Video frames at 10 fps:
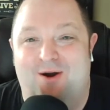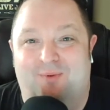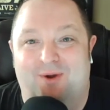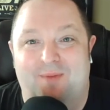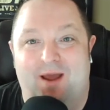
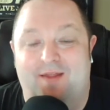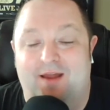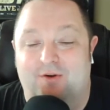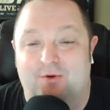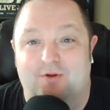But man, that
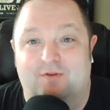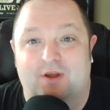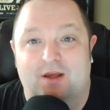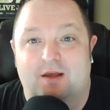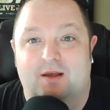dude is
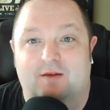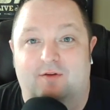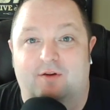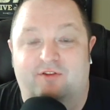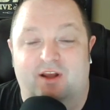
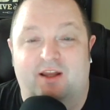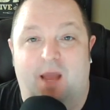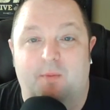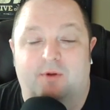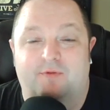legit
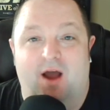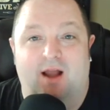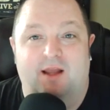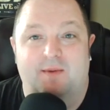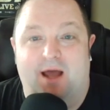capable of
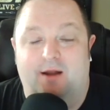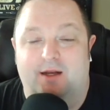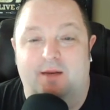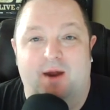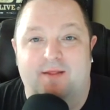knocking out
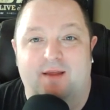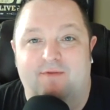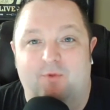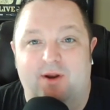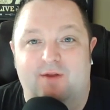anybody in the
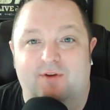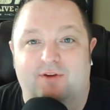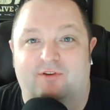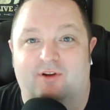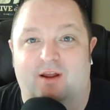heavyweight
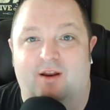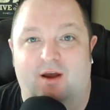division. And